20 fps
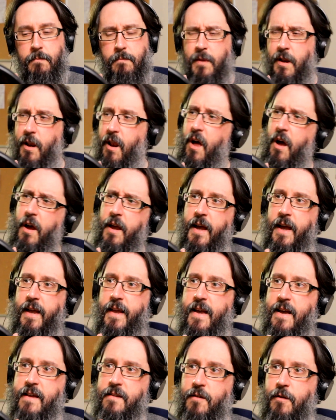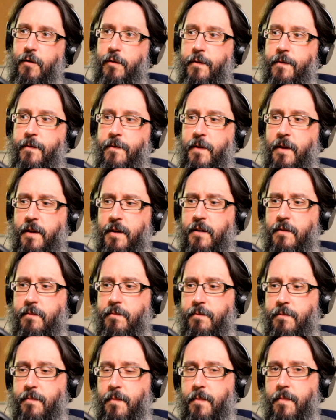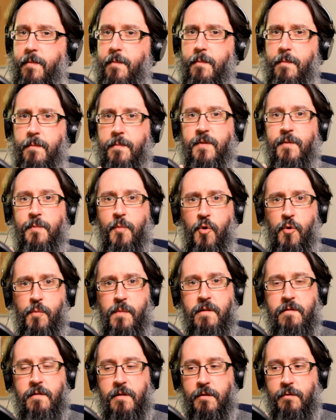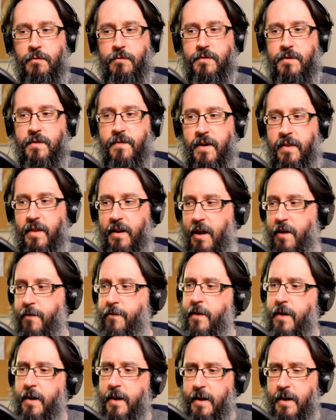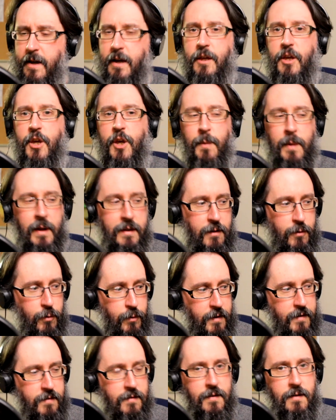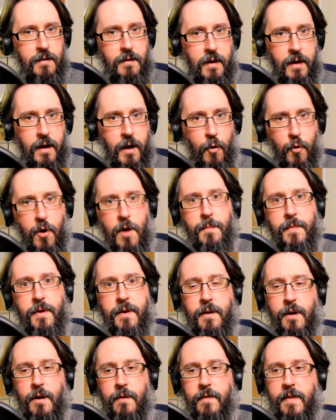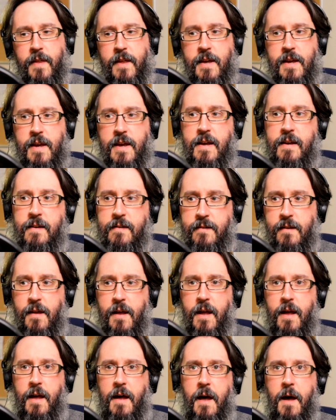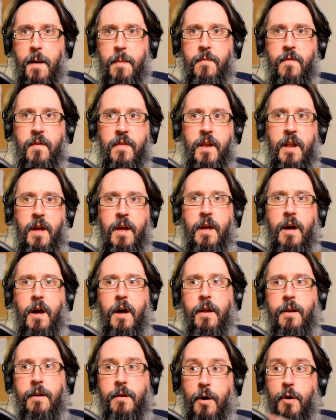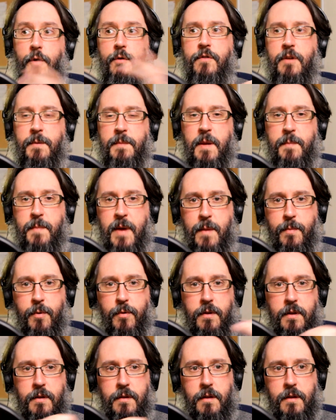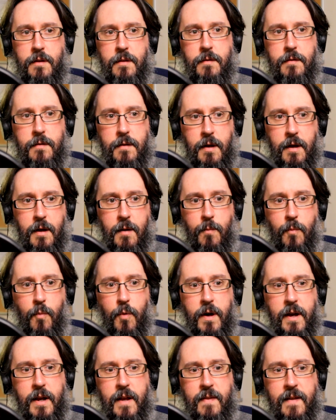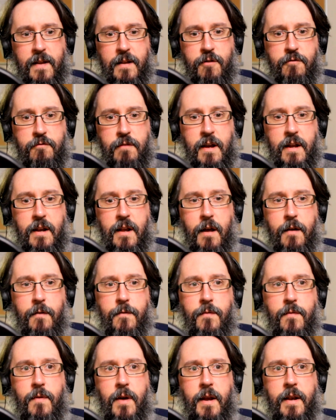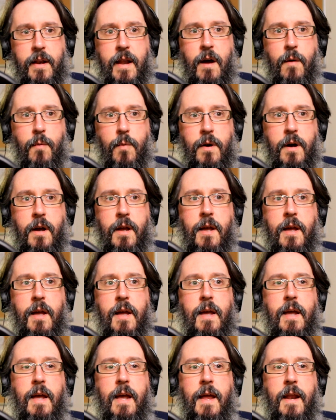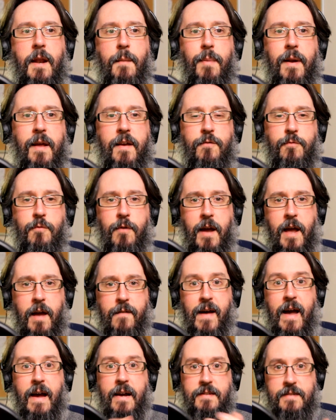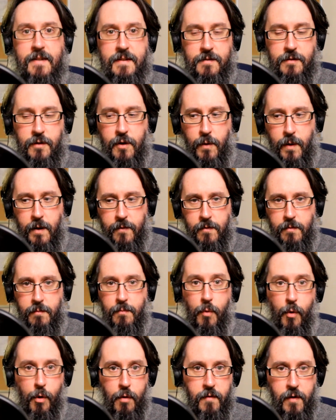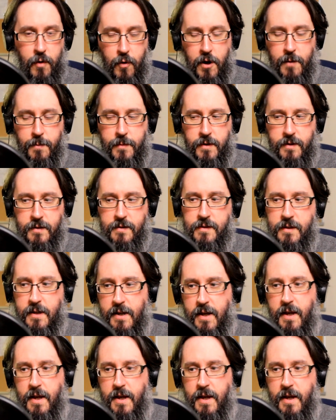luck, I guess. A lot of like small miracles. The fact that I've accumulated all this equipment over the years, and the fact that I know so many people that work in the industry, and I now work in a place where I have access to even more equipment.